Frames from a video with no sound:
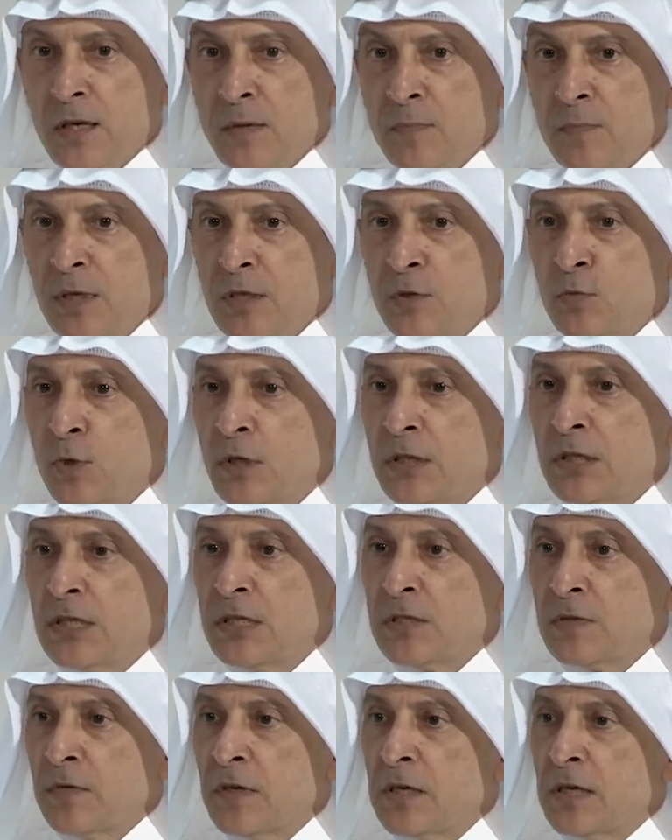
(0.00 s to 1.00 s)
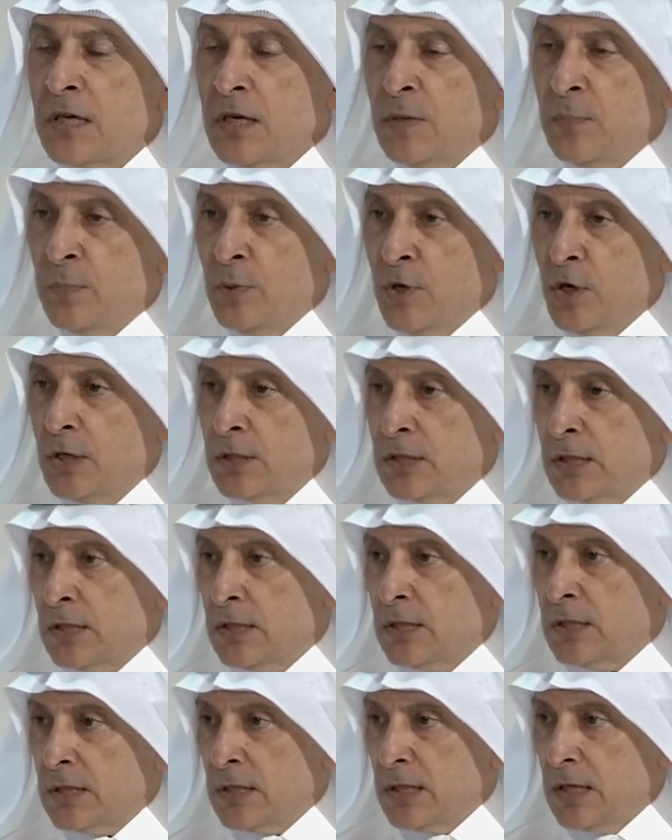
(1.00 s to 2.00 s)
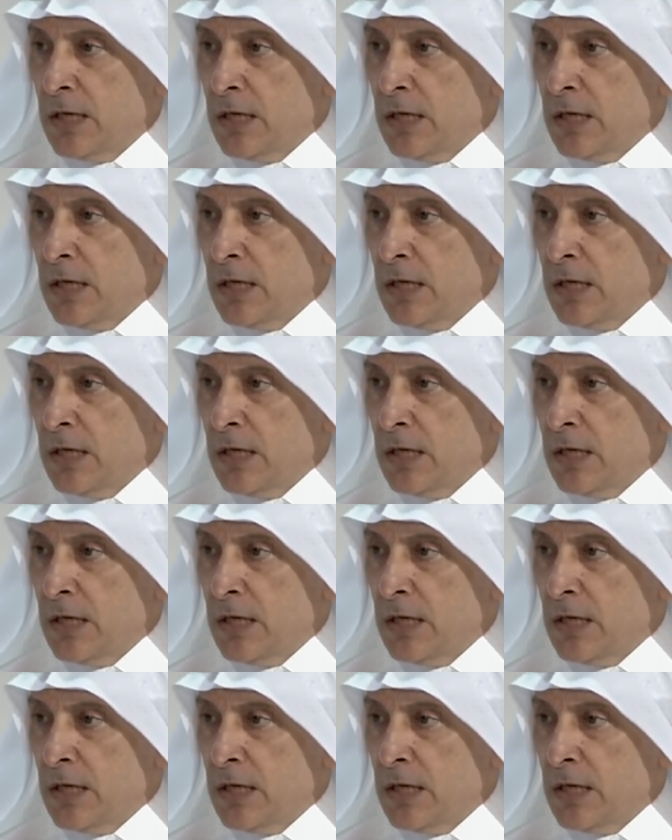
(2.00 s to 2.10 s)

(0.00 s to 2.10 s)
But what is very important